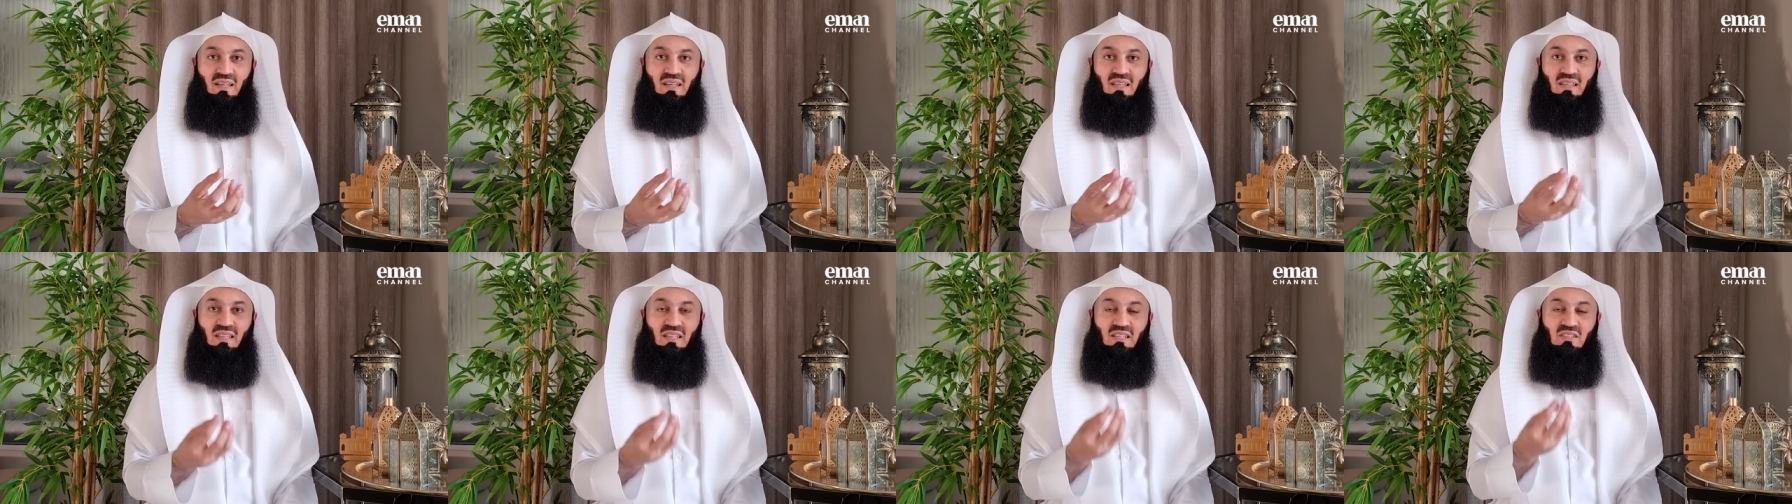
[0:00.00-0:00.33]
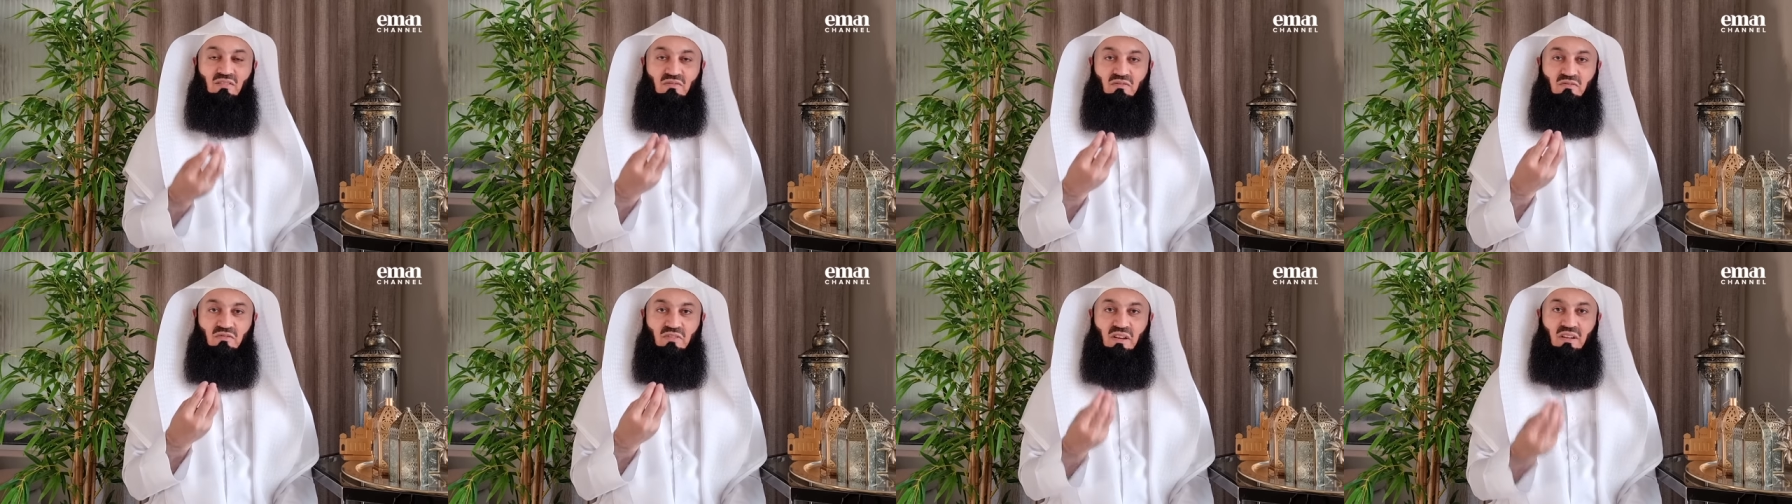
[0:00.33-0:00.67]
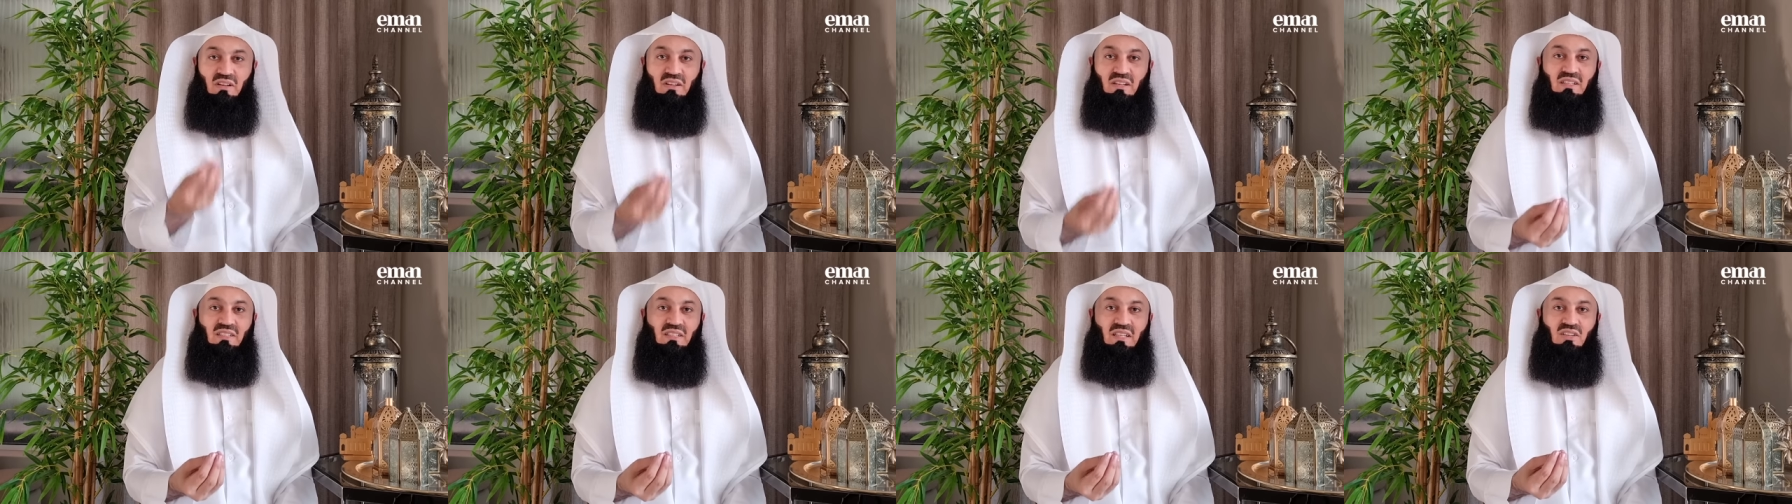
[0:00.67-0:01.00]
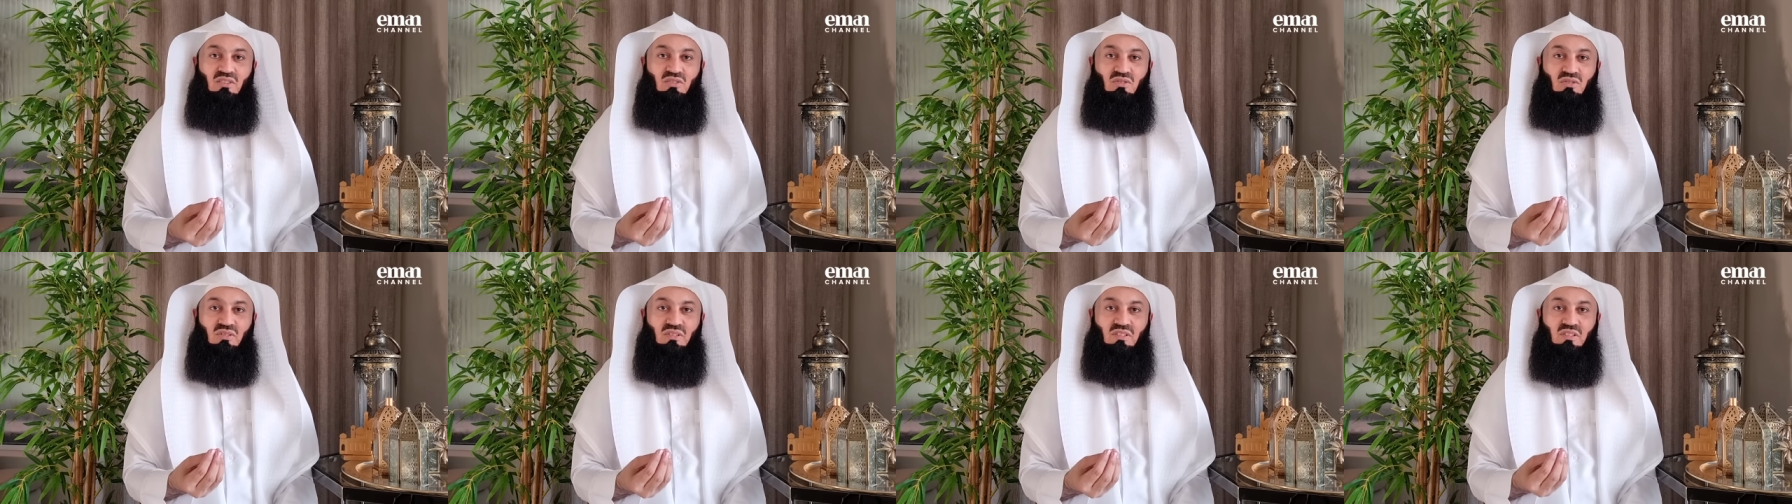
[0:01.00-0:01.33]
That's very
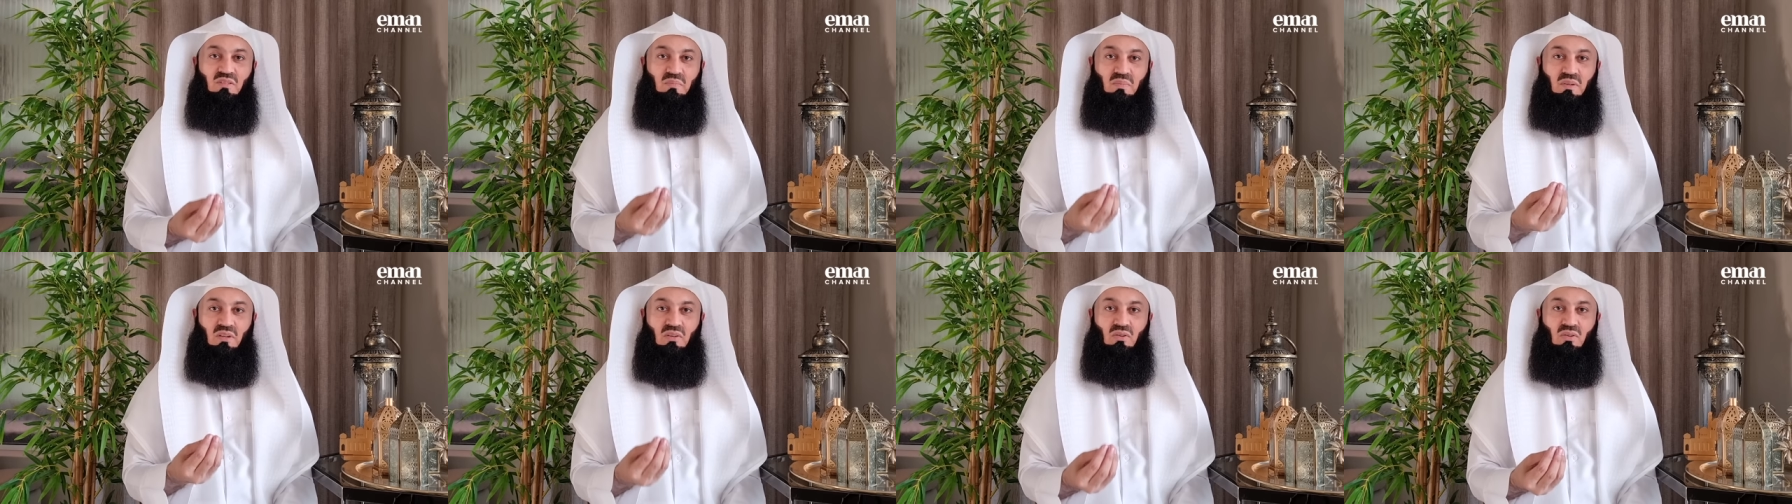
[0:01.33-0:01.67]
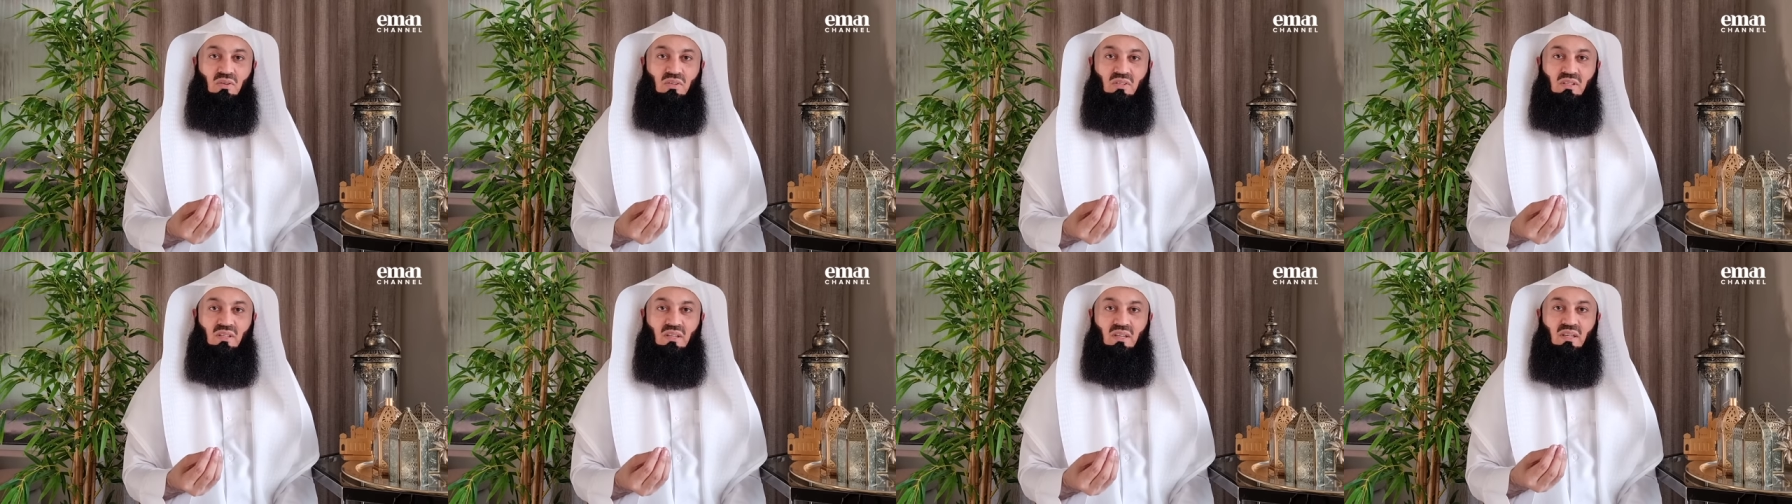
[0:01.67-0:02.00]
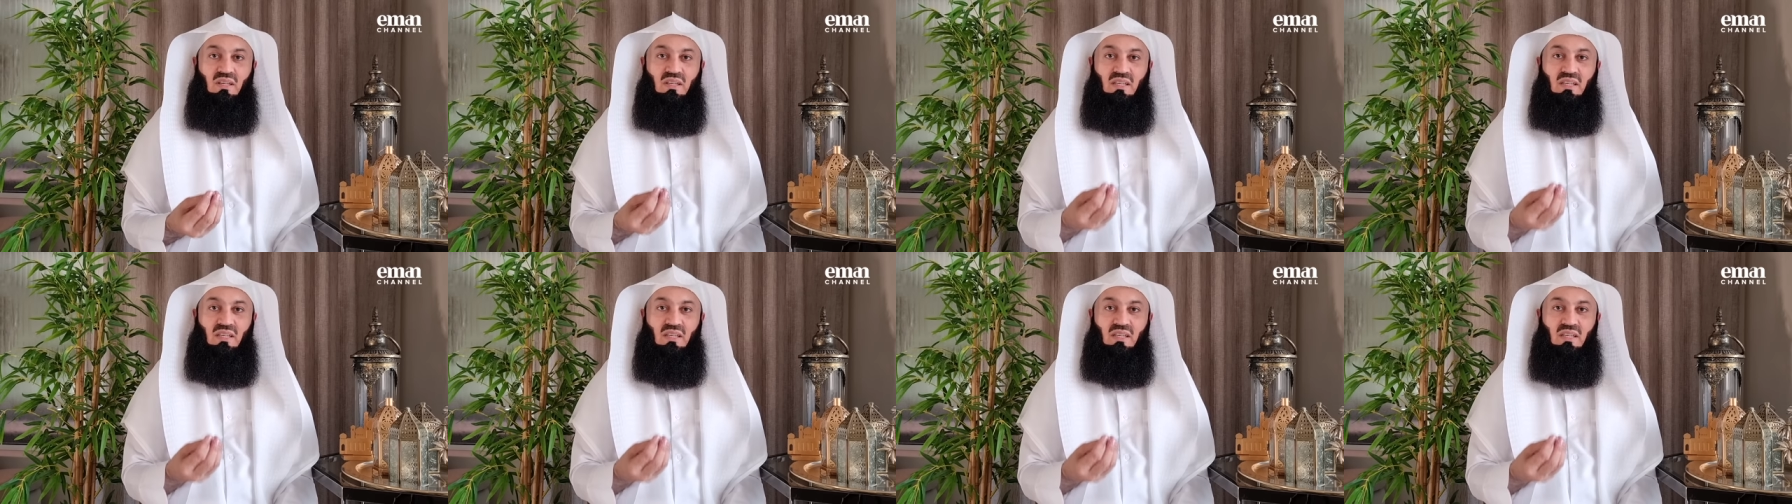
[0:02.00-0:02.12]
dangerous because